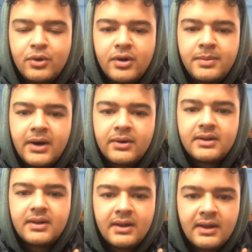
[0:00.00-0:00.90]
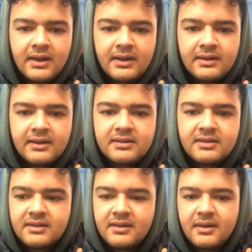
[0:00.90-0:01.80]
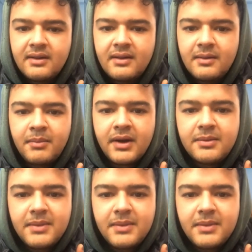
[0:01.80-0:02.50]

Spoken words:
more about this money